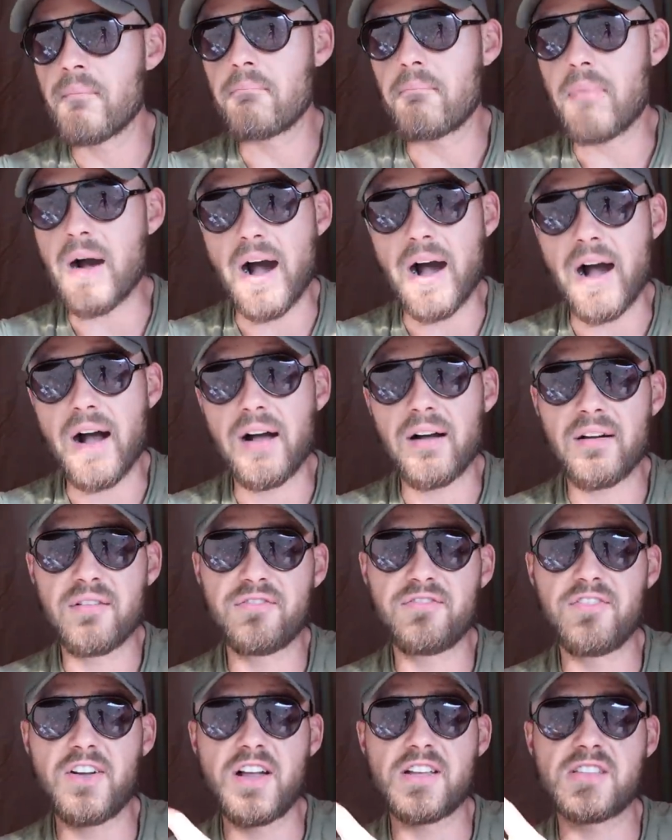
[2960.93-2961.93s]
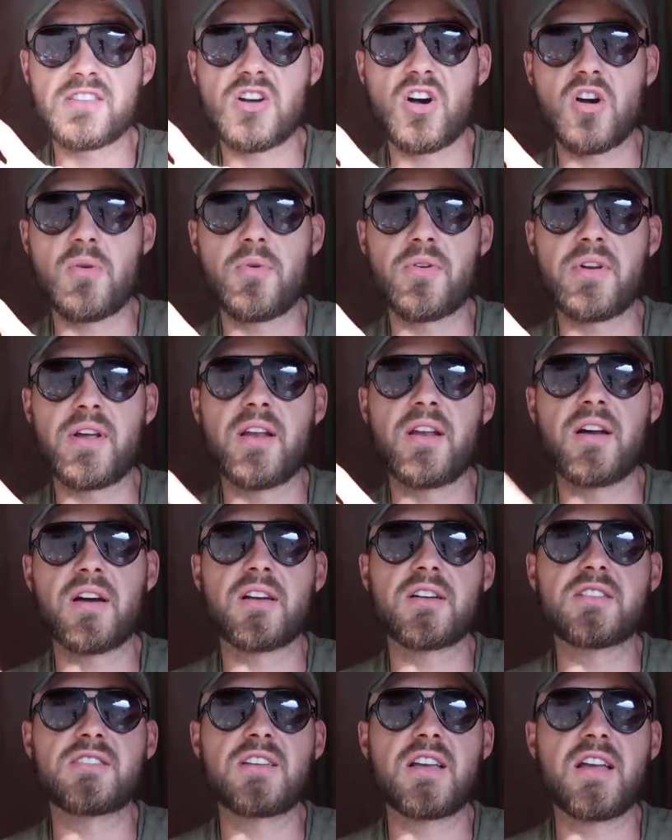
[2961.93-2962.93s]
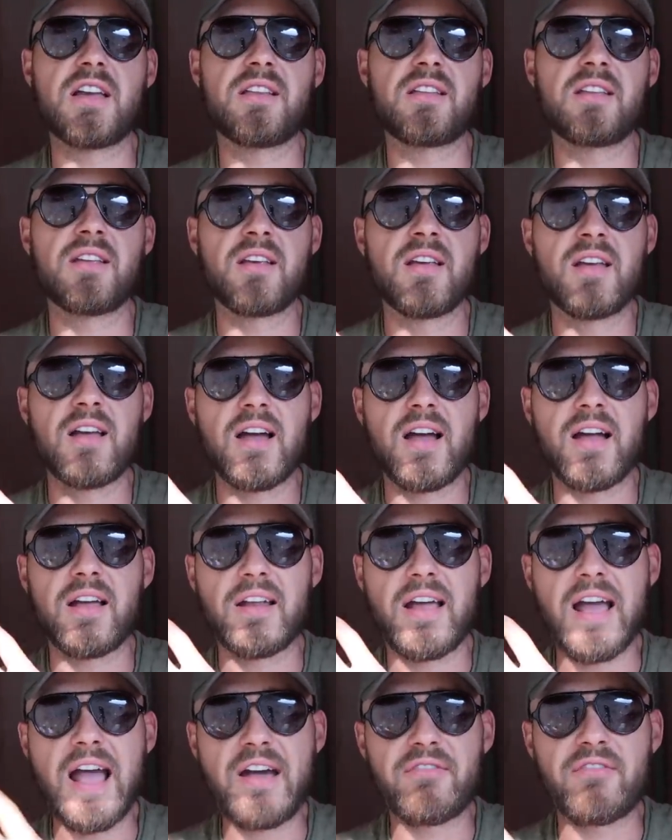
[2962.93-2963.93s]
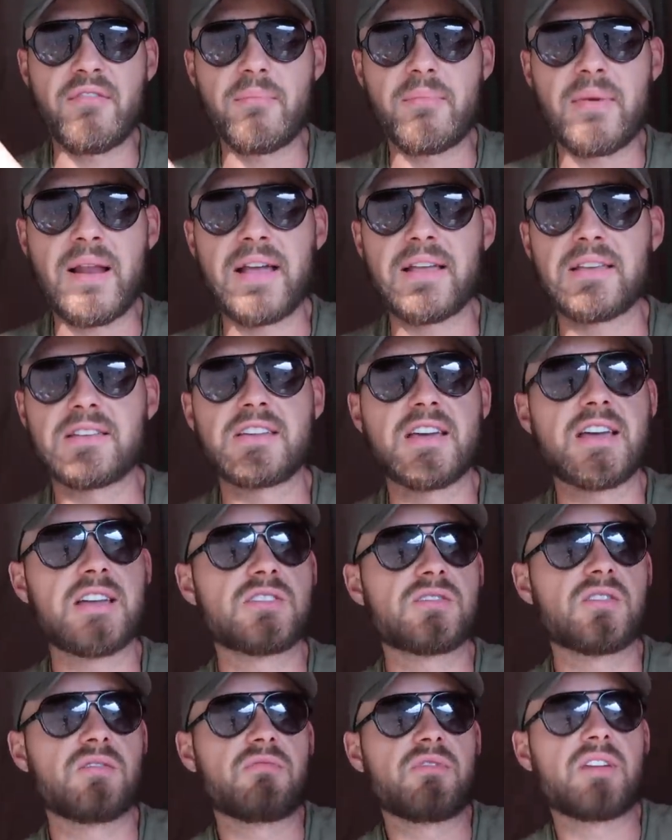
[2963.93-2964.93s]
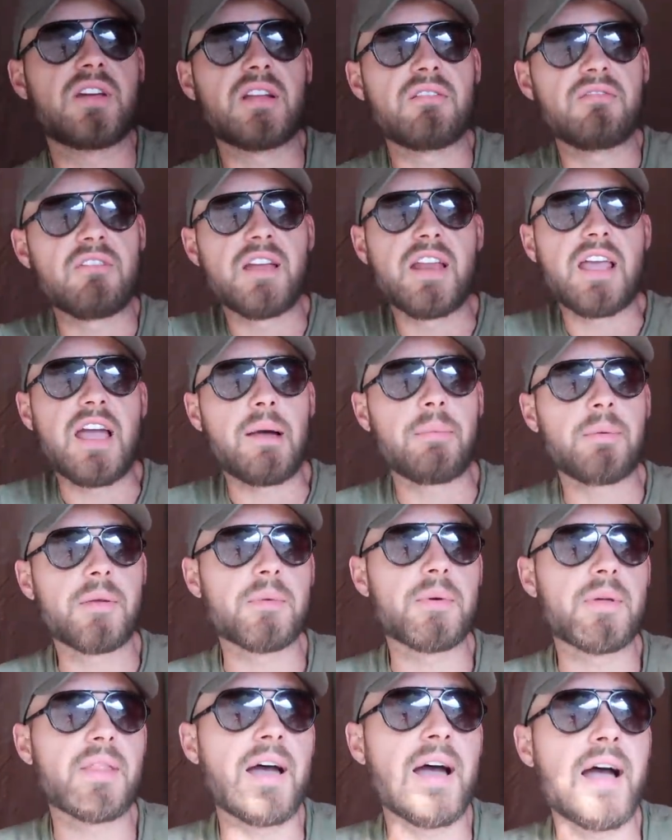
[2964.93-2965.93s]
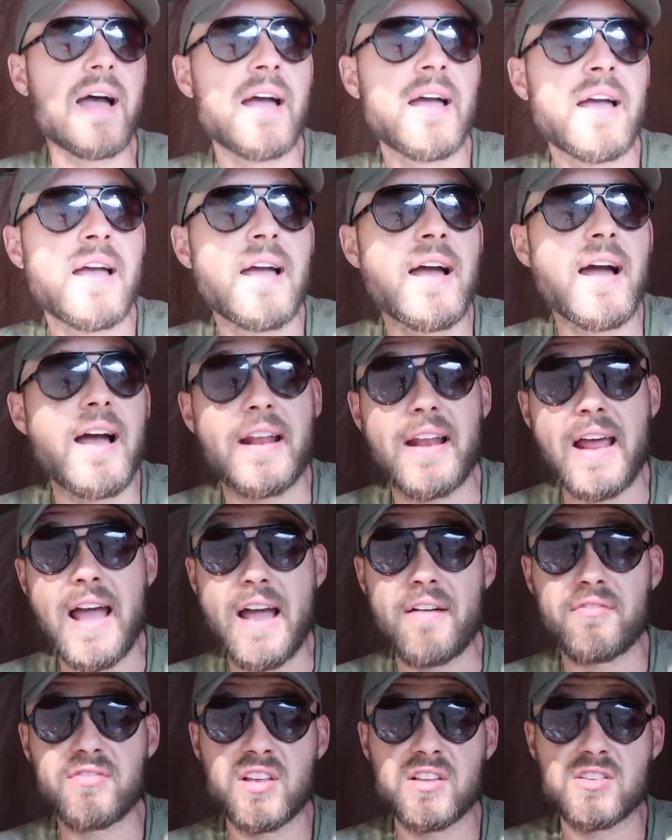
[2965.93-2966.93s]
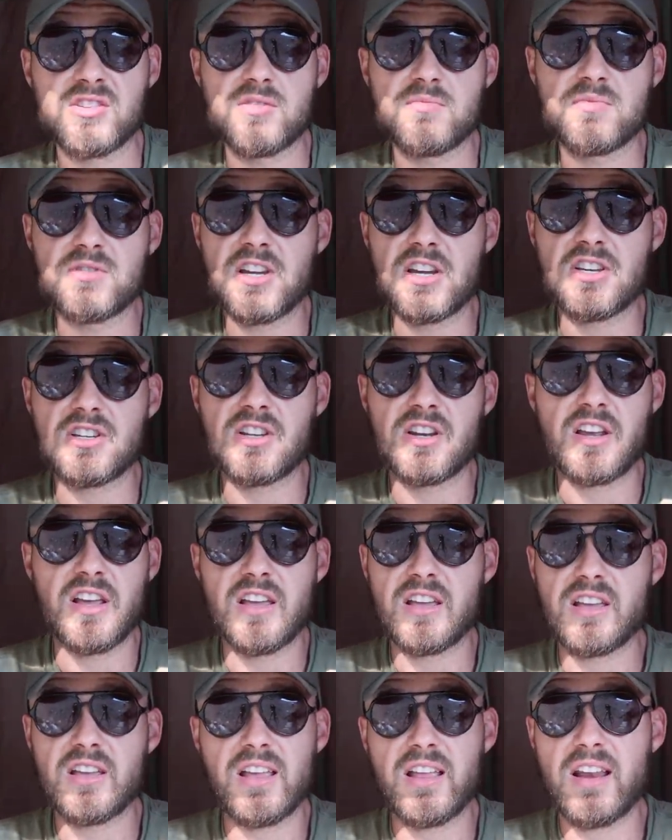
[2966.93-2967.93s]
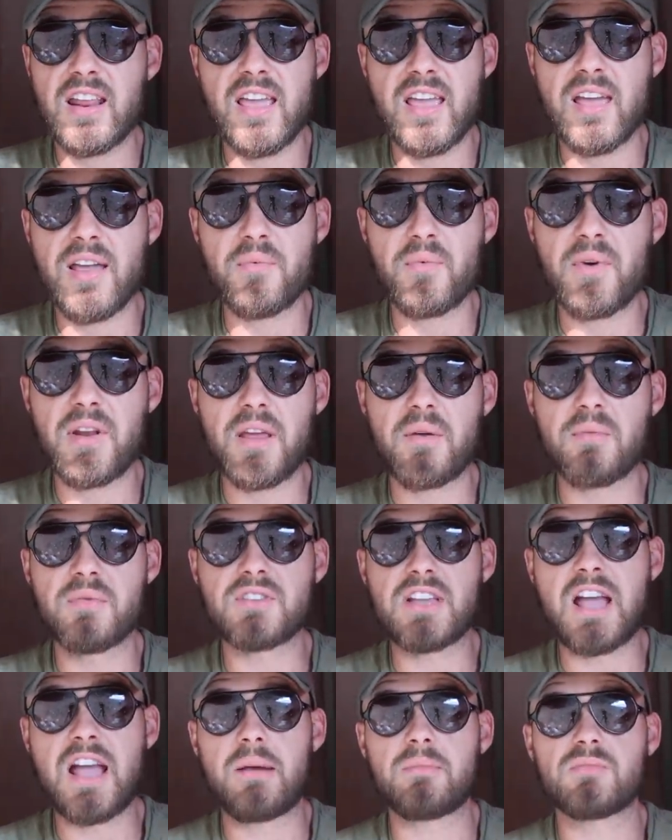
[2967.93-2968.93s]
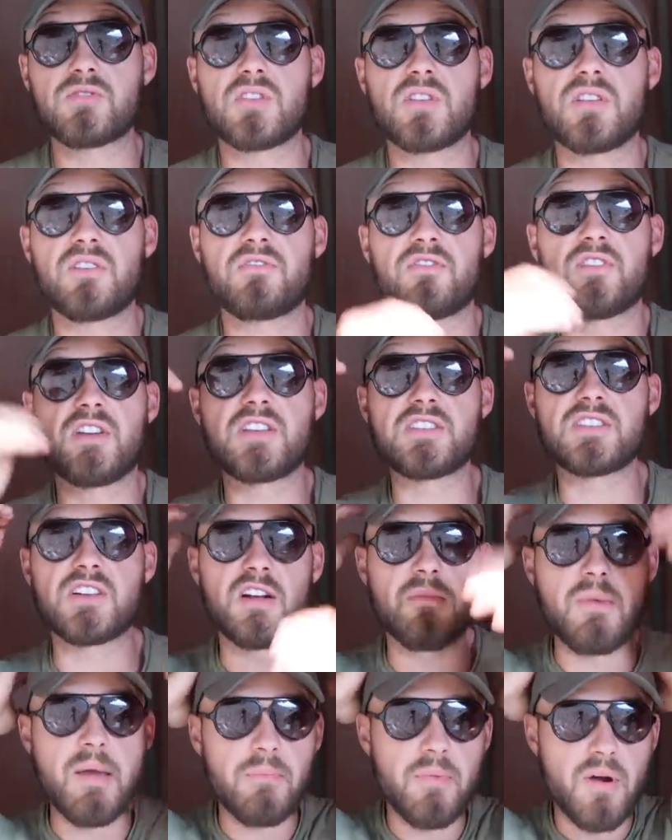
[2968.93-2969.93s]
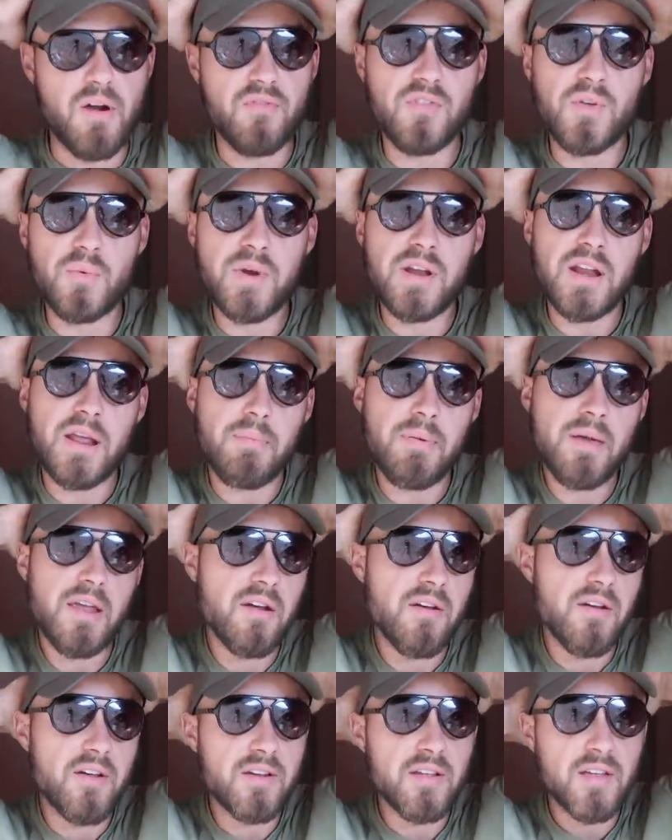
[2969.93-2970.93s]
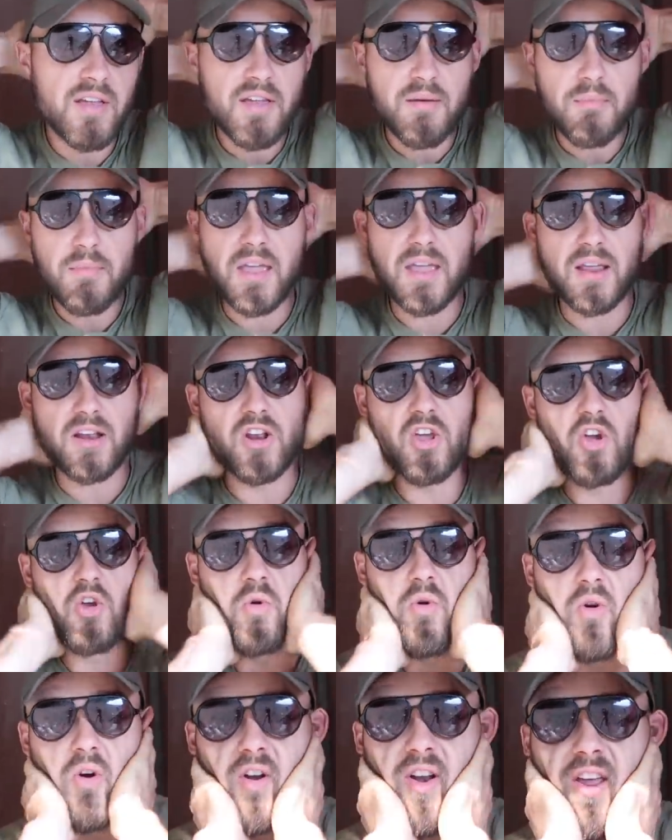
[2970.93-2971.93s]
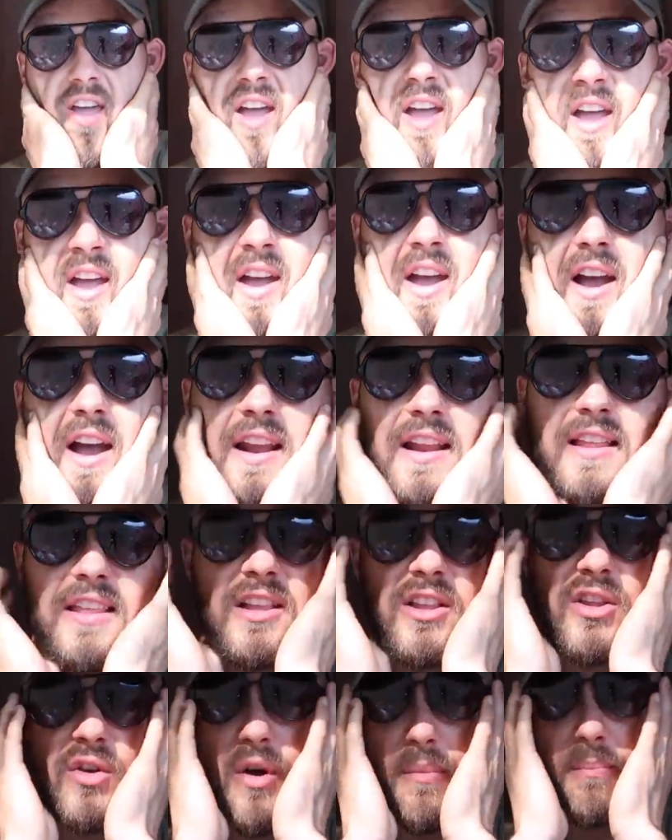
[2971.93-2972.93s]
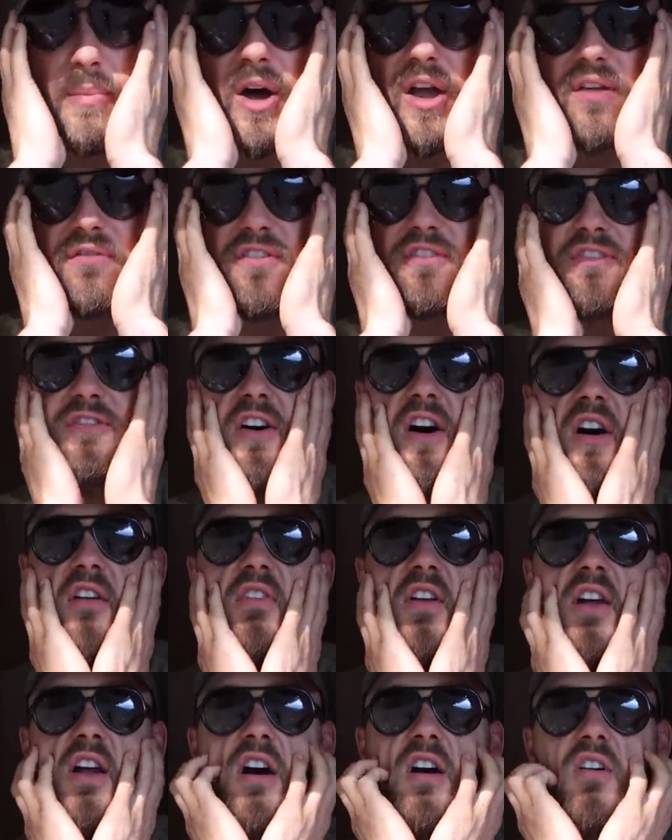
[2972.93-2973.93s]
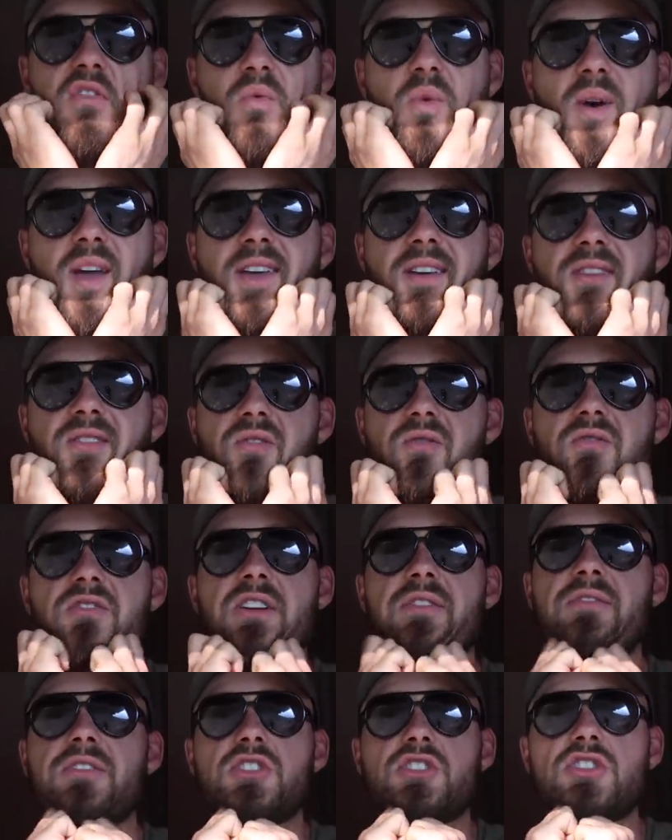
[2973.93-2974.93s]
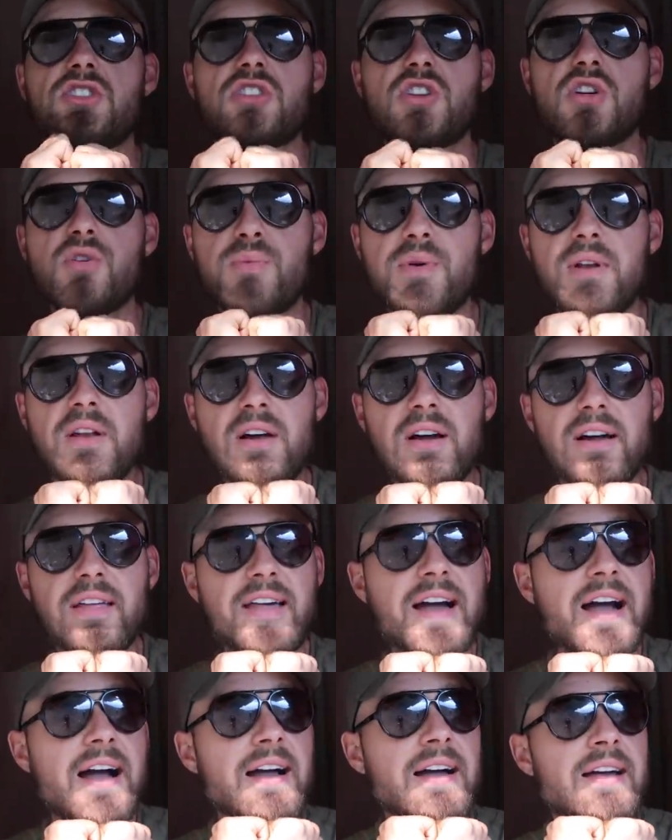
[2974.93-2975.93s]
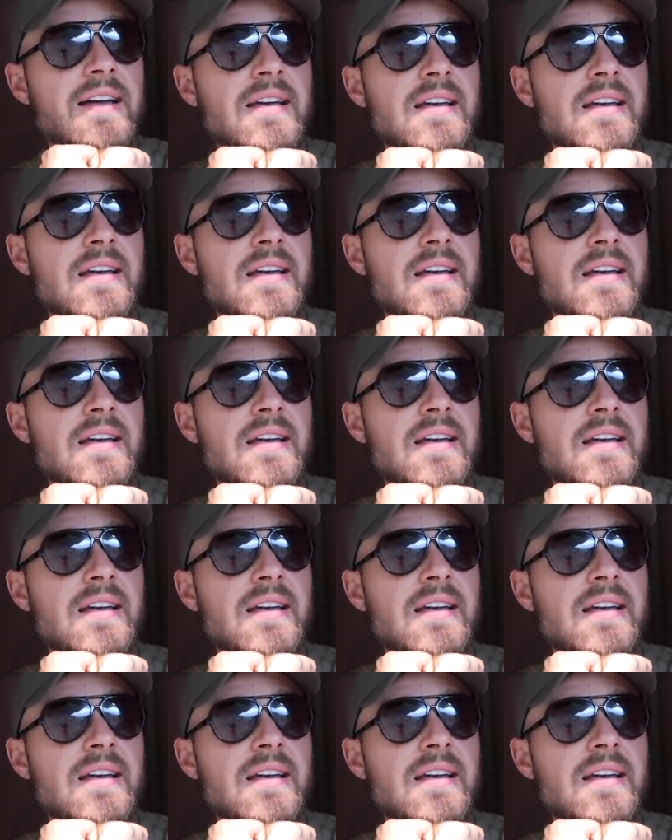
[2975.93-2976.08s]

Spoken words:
But third time on here, like I said, and I haven't blanked yet, so I'm really, really happy with that. And I have done some session in here when it was absolutely freezing. I remember over the winter period, me and Lou were on here, and it didn't do a bite for 5.5 weeks or something stupid like that.